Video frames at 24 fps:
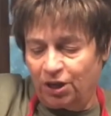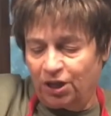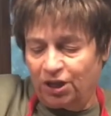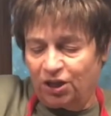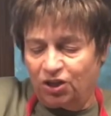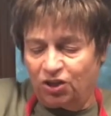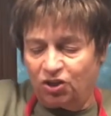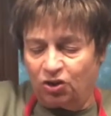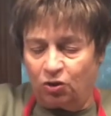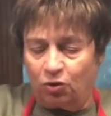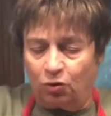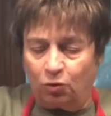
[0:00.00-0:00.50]

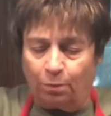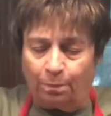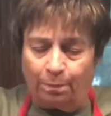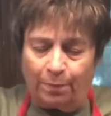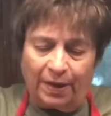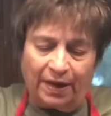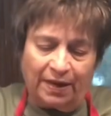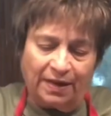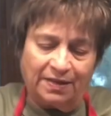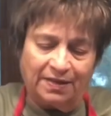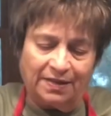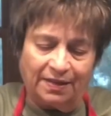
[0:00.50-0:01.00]
So
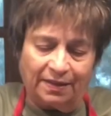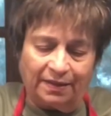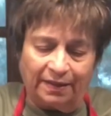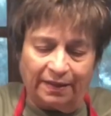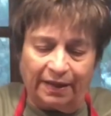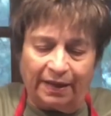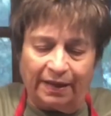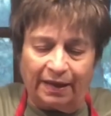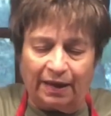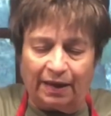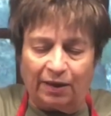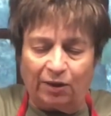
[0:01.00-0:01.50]

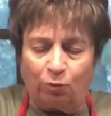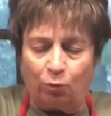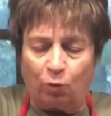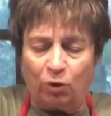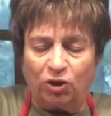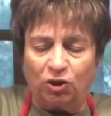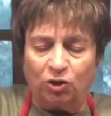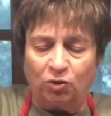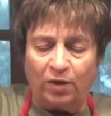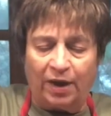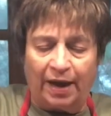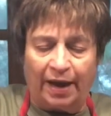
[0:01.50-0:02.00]
basically
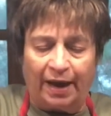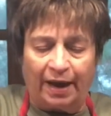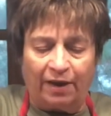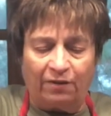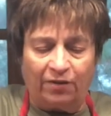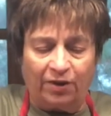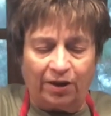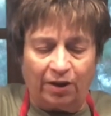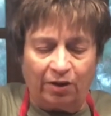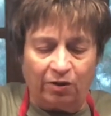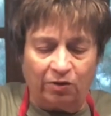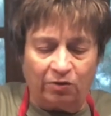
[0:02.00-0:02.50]
what you have
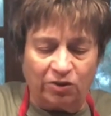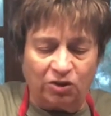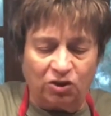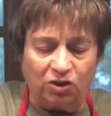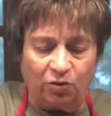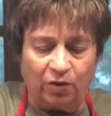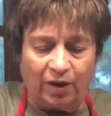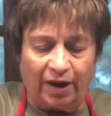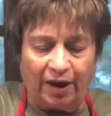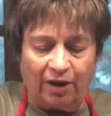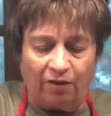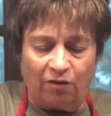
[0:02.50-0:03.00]
here is you
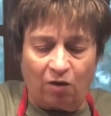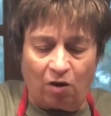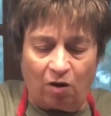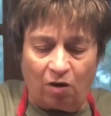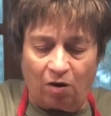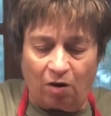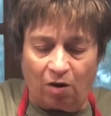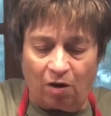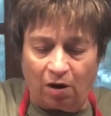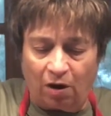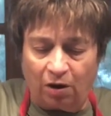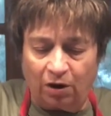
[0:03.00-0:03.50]
have
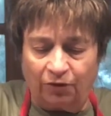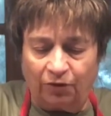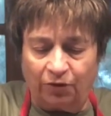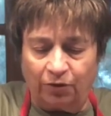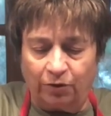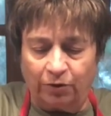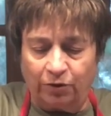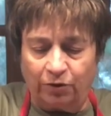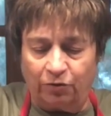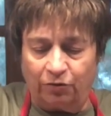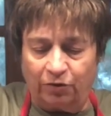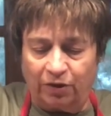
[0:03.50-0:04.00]
all of your
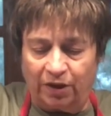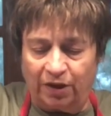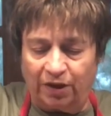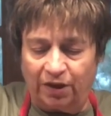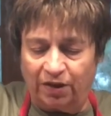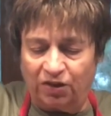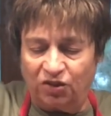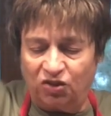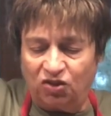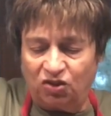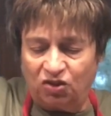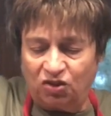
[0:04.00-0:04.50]

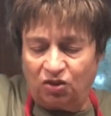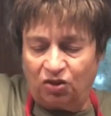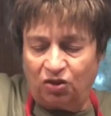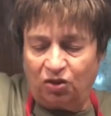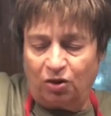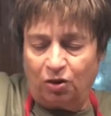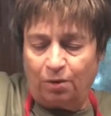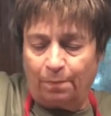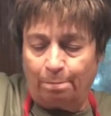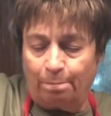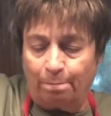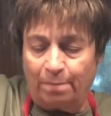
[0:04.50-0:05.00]
ingredients
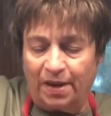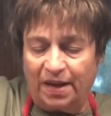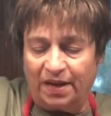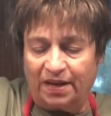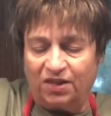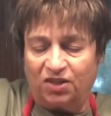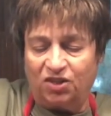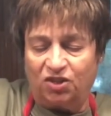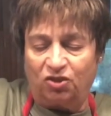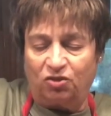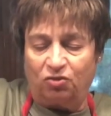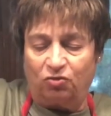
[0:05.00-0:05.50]

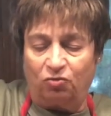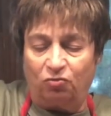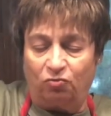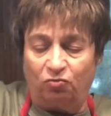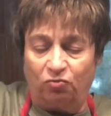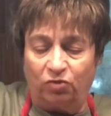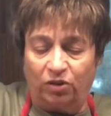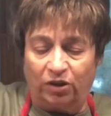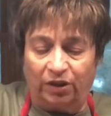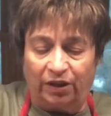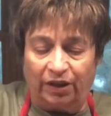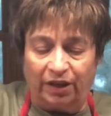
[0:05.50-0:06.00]
mixed
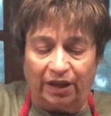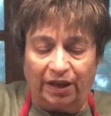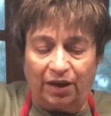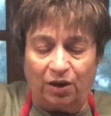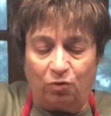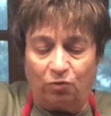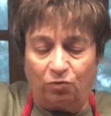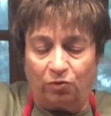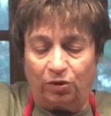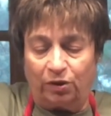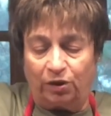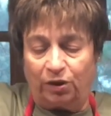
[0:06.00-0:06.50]
really,
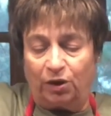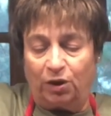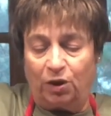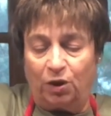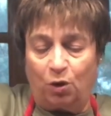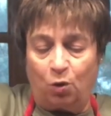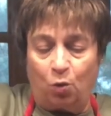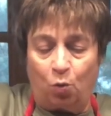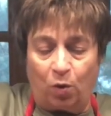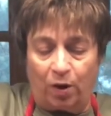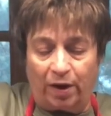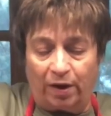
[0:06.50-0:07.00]
really
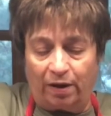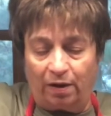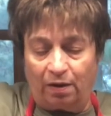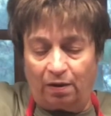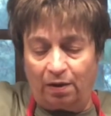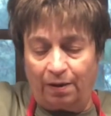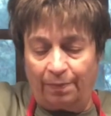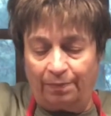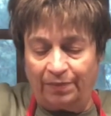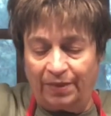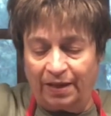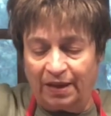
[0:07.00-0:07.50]
well.
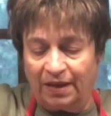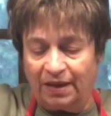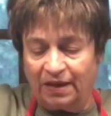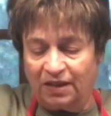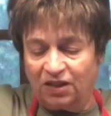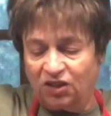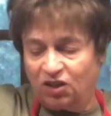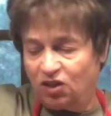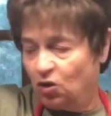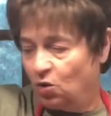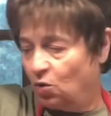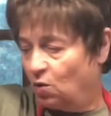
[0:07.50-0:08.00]

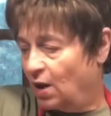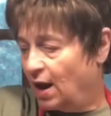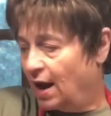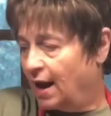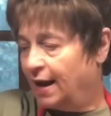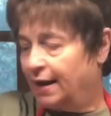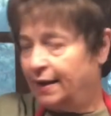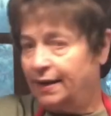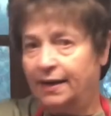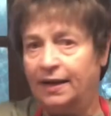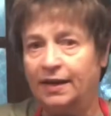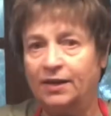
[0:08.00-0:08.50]
So
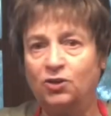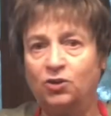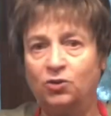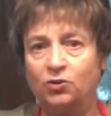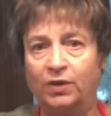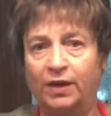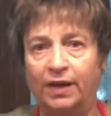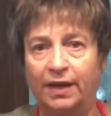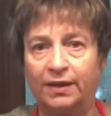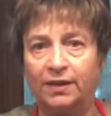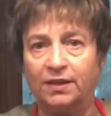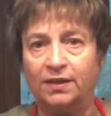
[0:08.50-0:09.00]
I need to
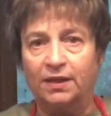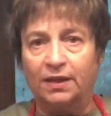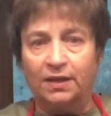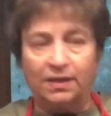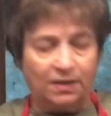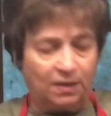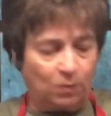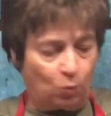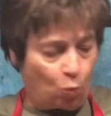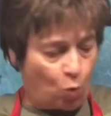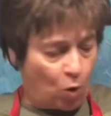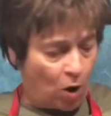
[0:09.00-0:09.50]
get
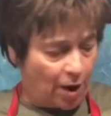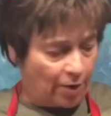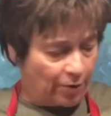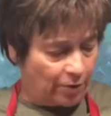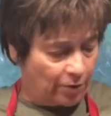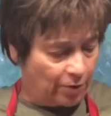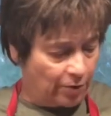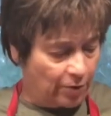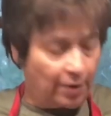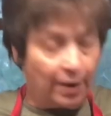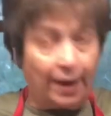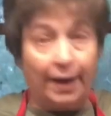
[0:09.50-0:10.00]
some
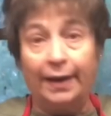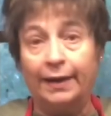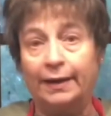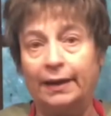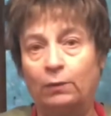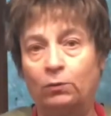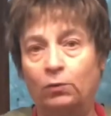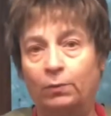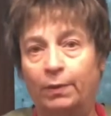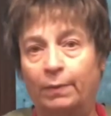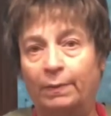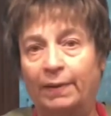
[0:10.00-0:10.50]
water, and I
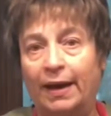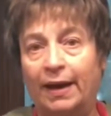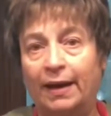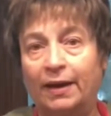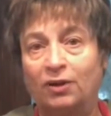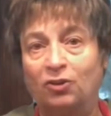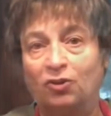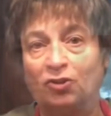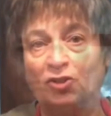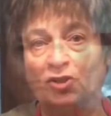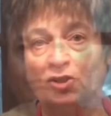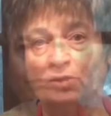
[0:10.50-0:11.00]
will be back in
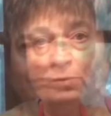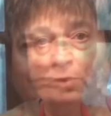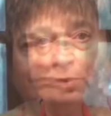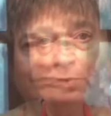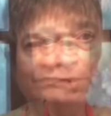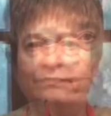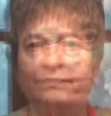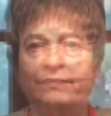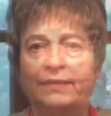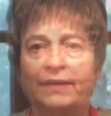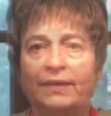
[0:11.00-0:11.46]
just a moment.